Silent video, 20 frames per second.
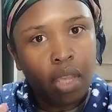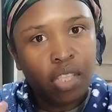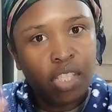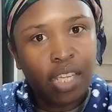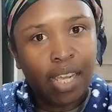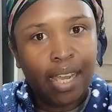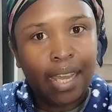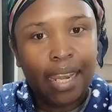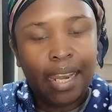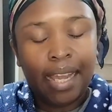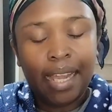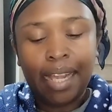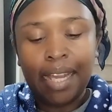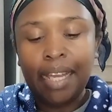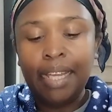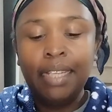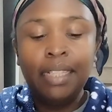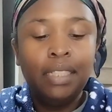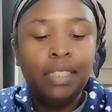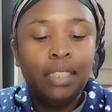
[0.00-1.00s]
chakalaka.
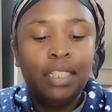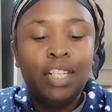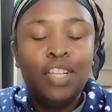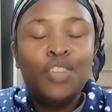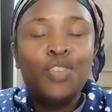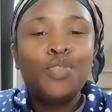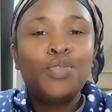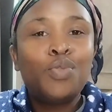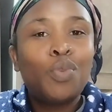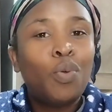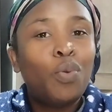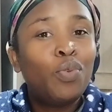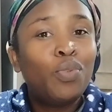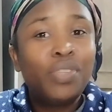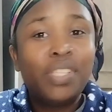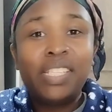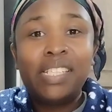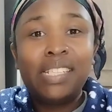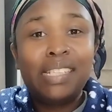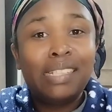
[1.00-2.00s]
So
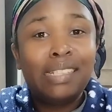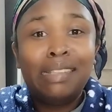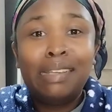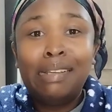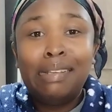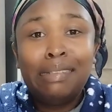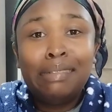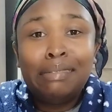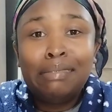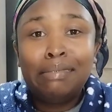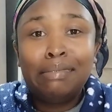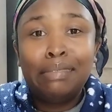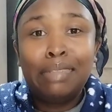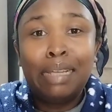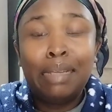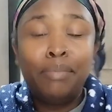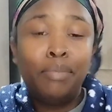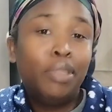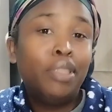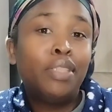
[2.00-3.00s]

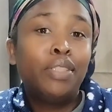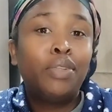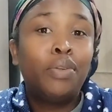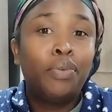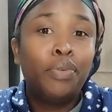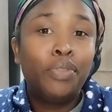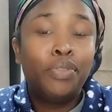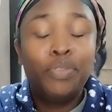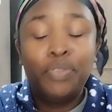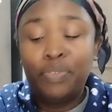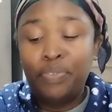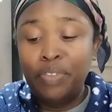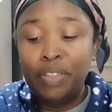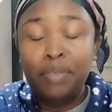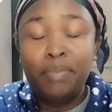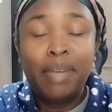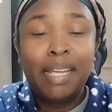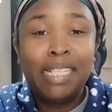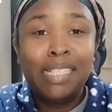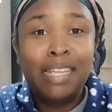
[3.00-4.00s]
I'm just going to
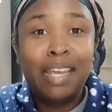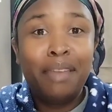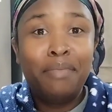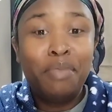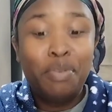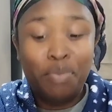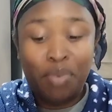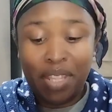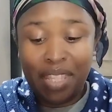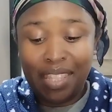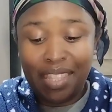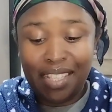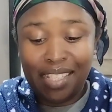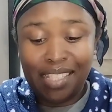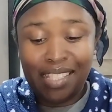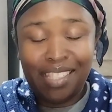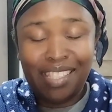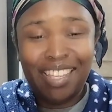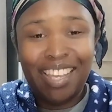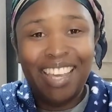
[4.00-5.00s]
fill my tummy with
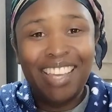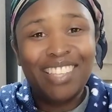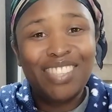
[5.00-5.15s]
this.